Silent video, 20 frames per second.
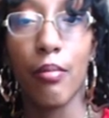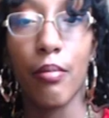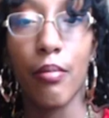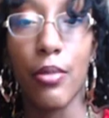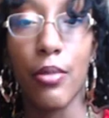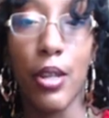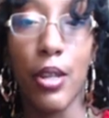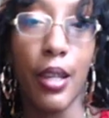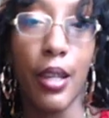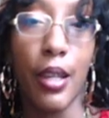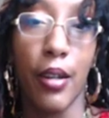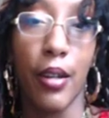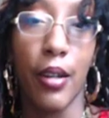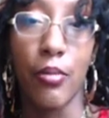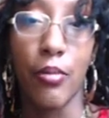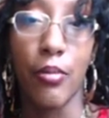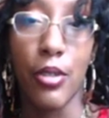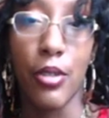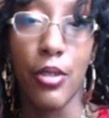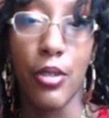take care.
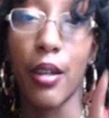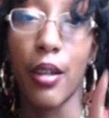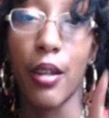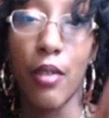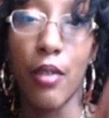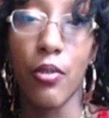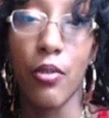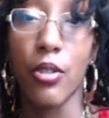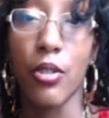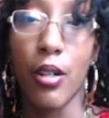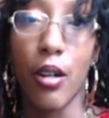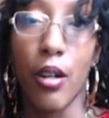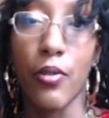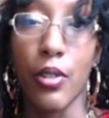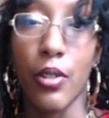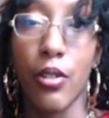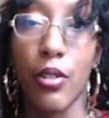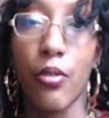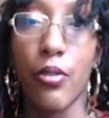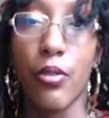Take care of yourselves.
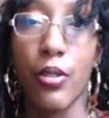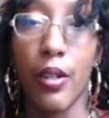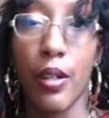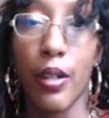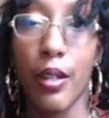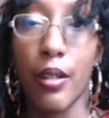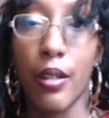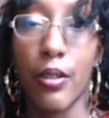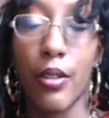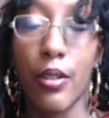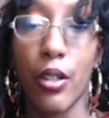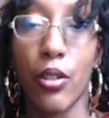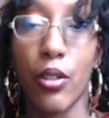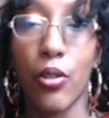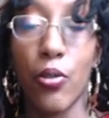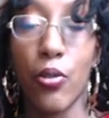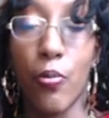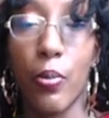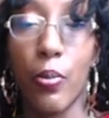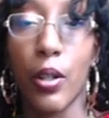Understand that
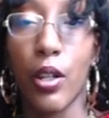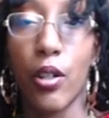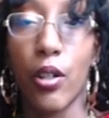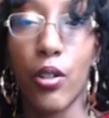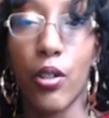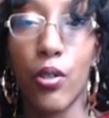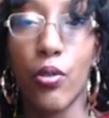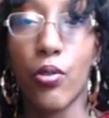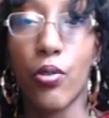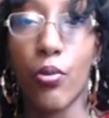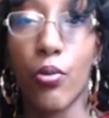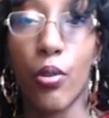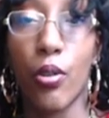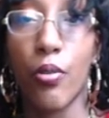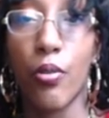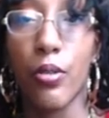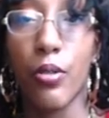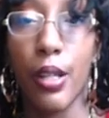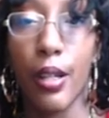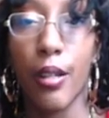you play a huge role
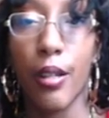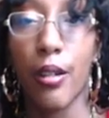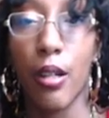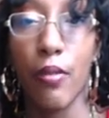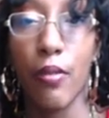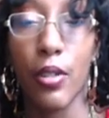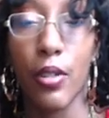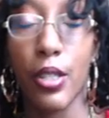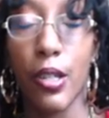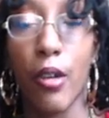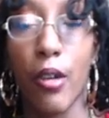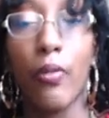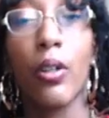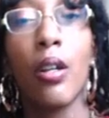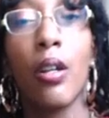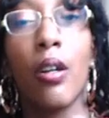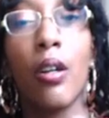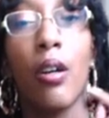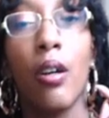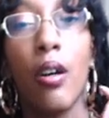in taking care of yourself.
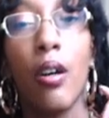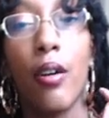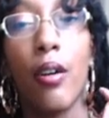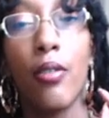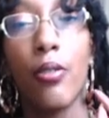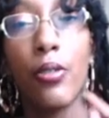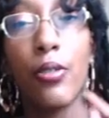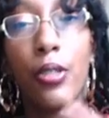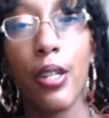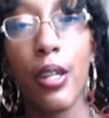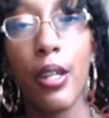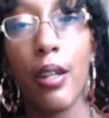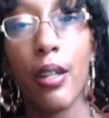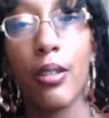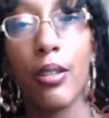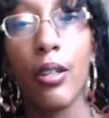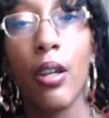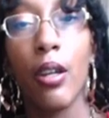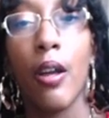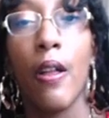
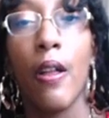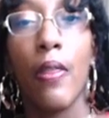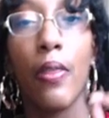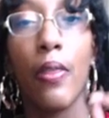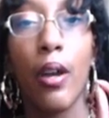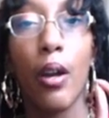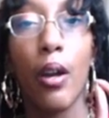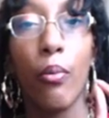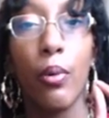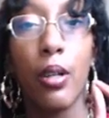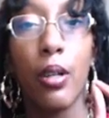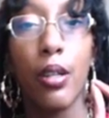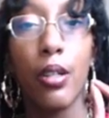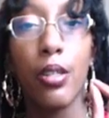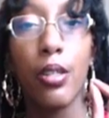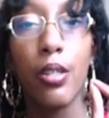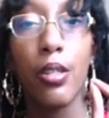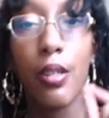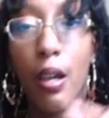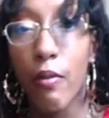Understand that we
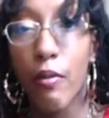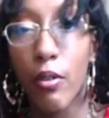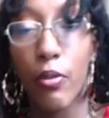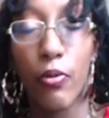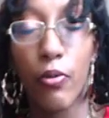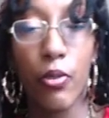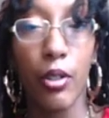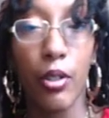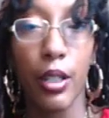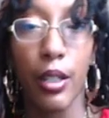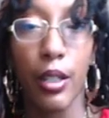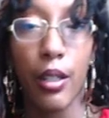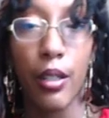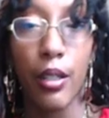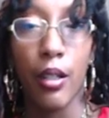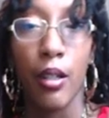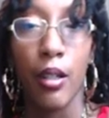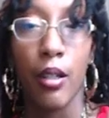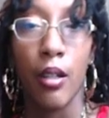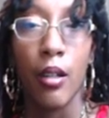can never fully
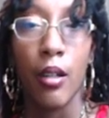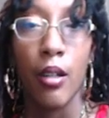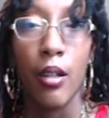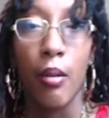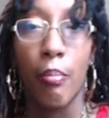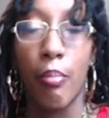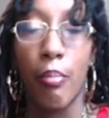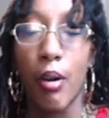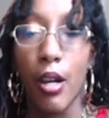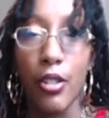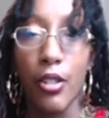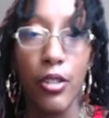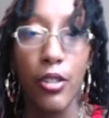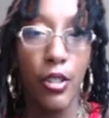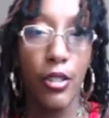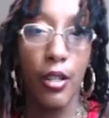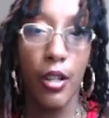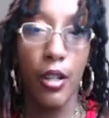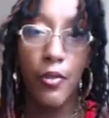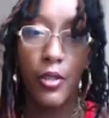box
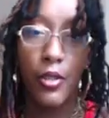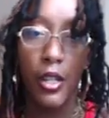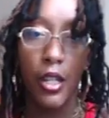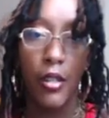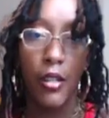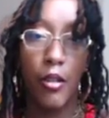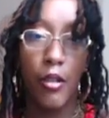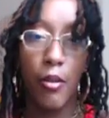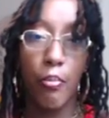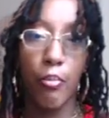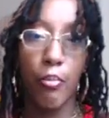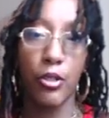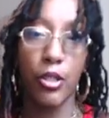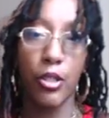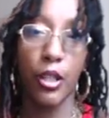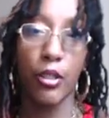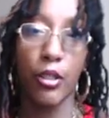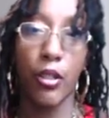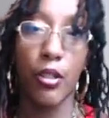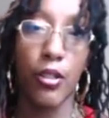ourselves in and
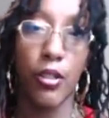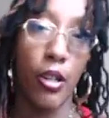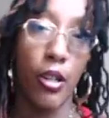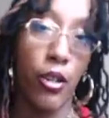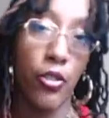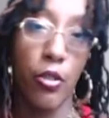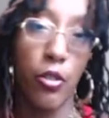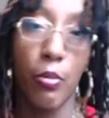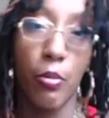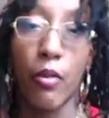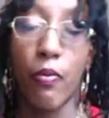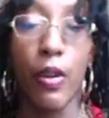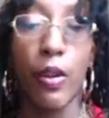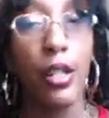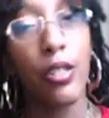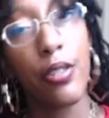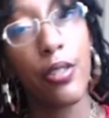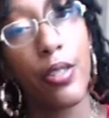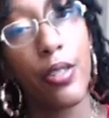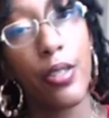protect ourselves from
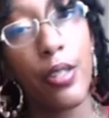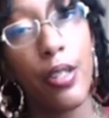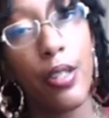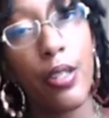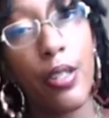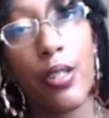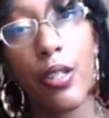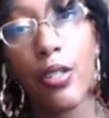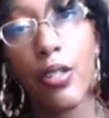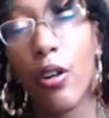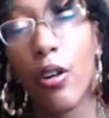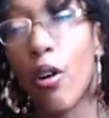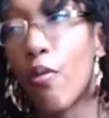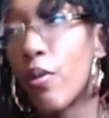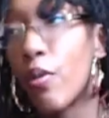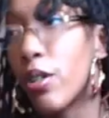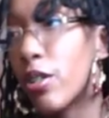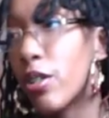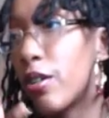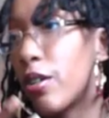infectious disease. It's
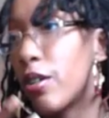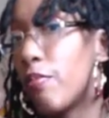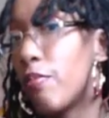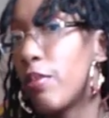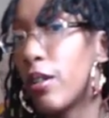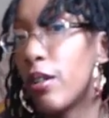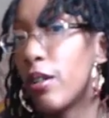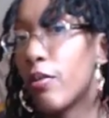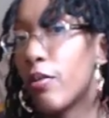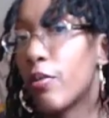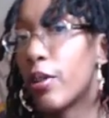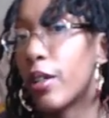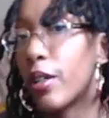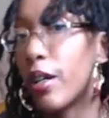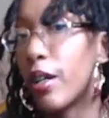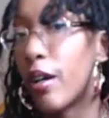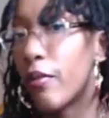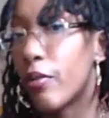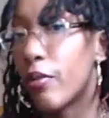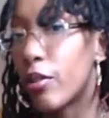always going to be
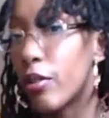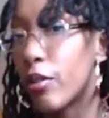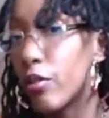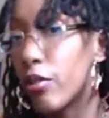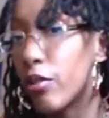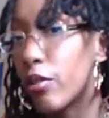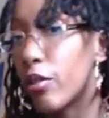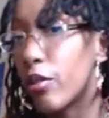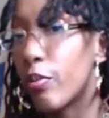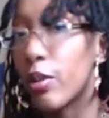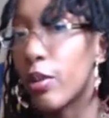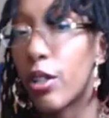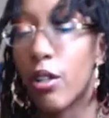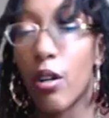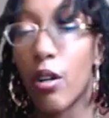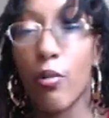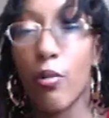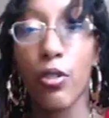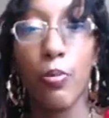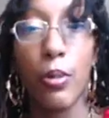wherever, you know, we can
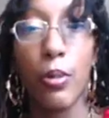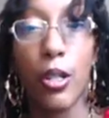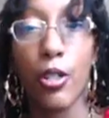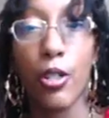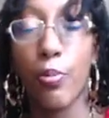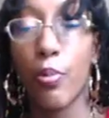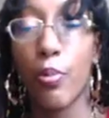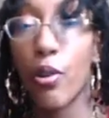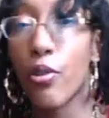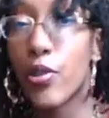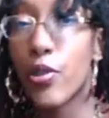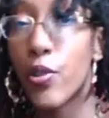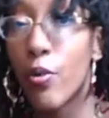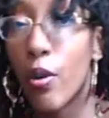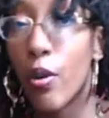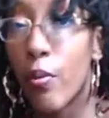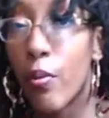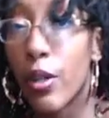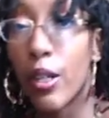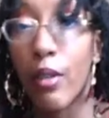always be exposed to
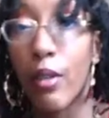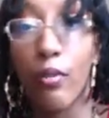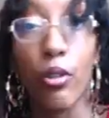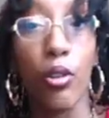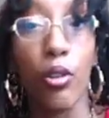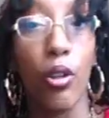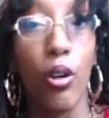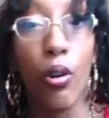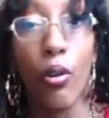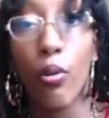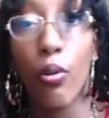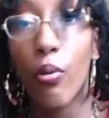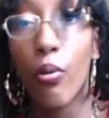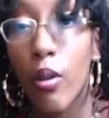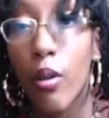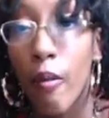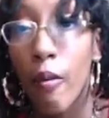it. We never know.